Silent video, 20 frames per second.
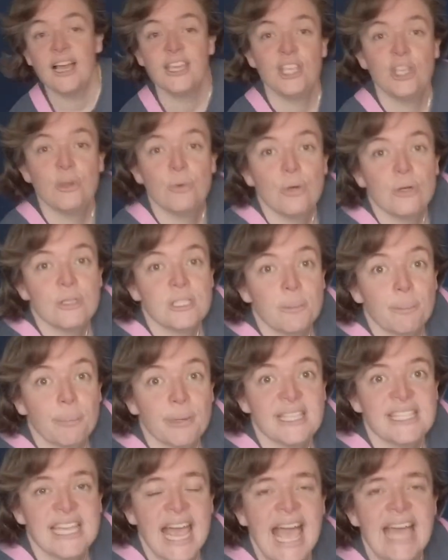like you all to
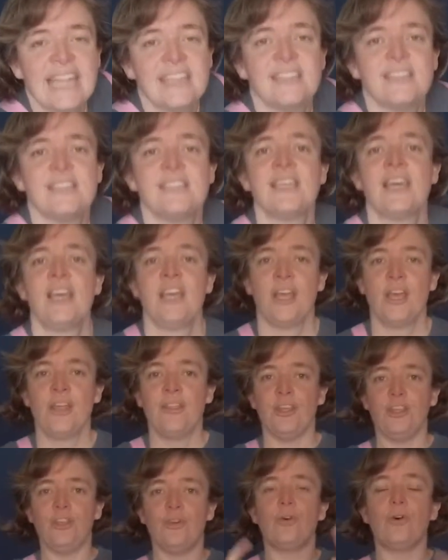pretend
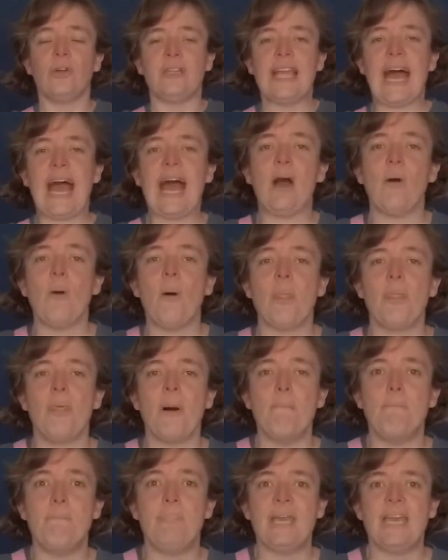that you're now
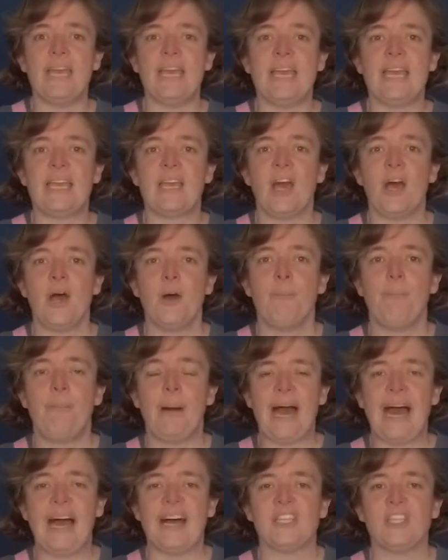the big
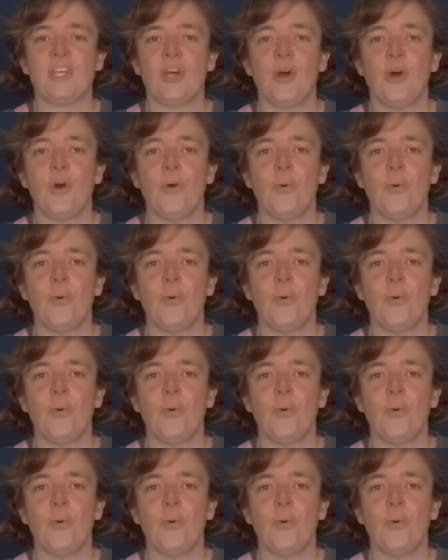bad